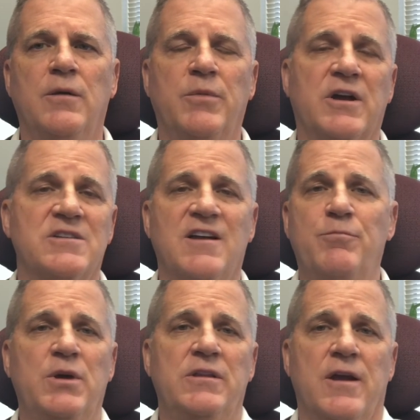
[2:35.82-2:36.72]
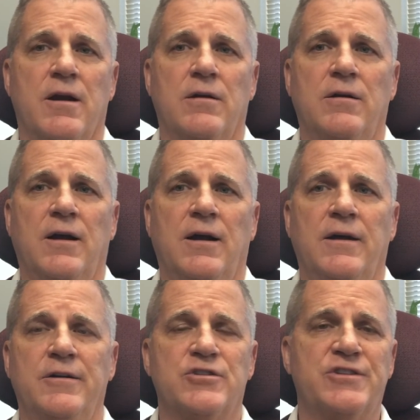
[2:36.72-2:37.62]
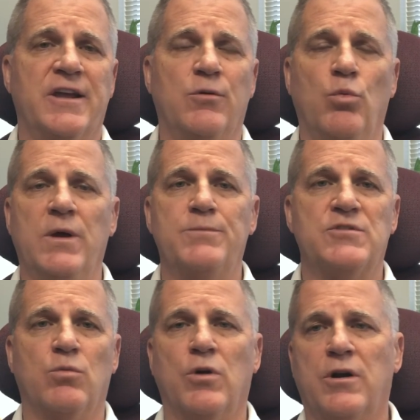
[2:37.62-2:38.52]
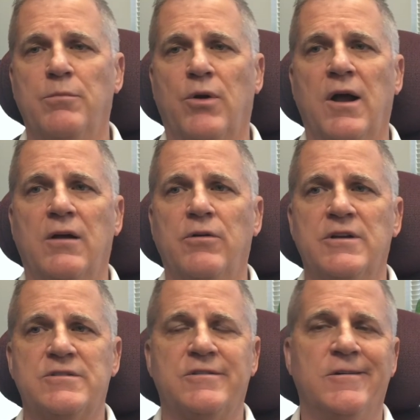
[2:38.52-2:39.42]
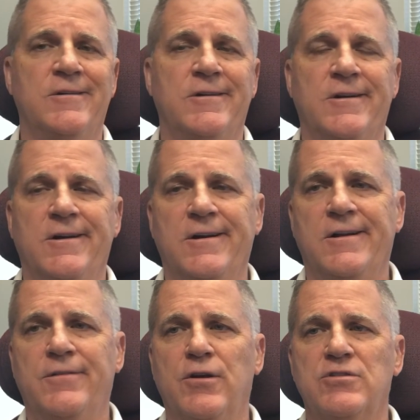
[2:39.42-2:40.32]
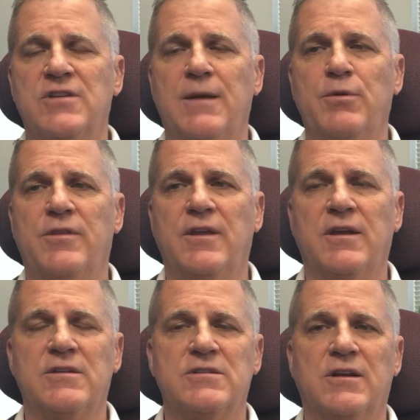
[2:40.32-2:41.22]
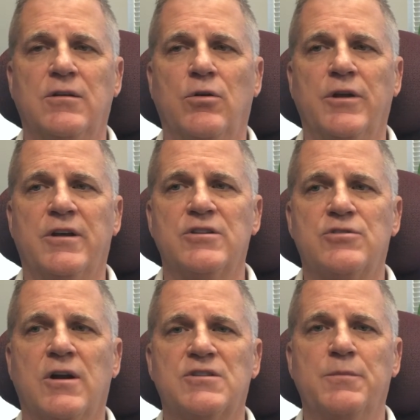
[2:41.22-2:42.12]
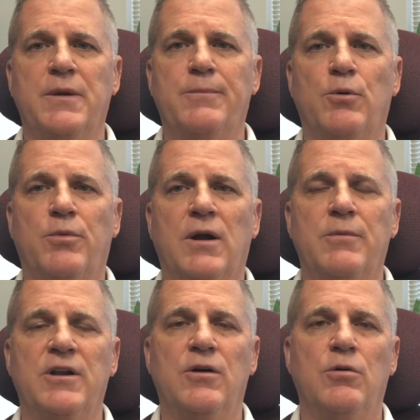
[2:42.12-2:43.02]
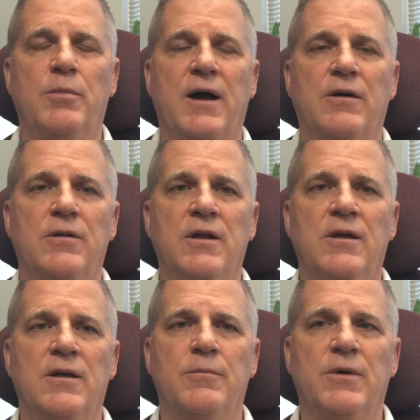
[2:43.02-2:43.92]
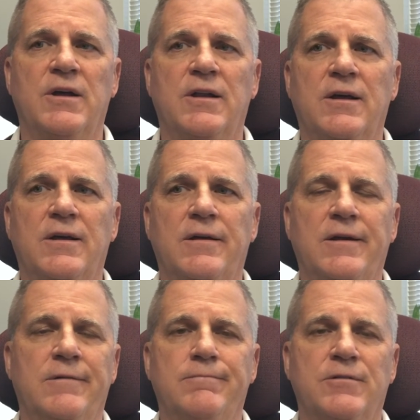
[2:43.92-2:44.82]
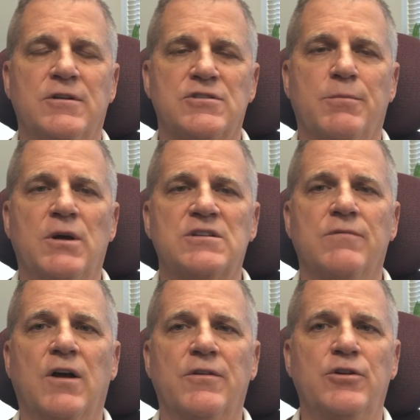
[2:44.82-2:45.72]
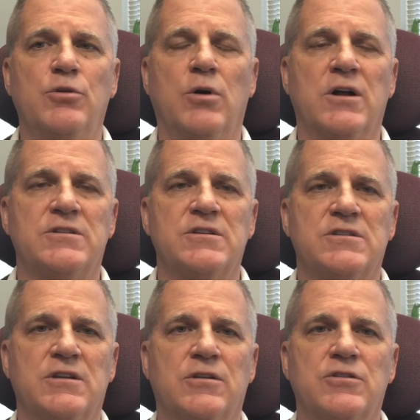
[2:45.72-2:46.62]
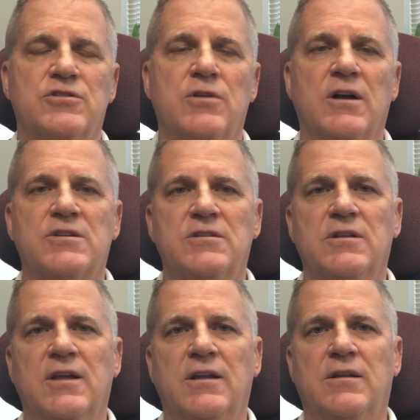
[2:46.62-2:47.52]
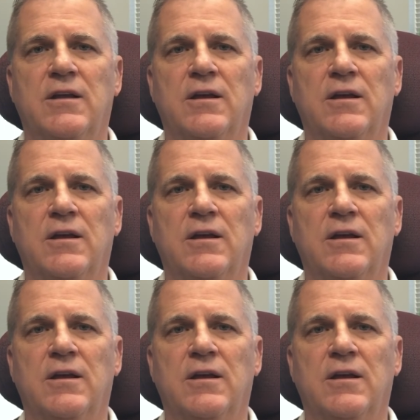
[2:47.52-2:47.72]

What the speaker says: because I've been there. I understand WIPs, work in progress, those type of things that only construction people probably know about. But and there's a bunch of other nuances in construction that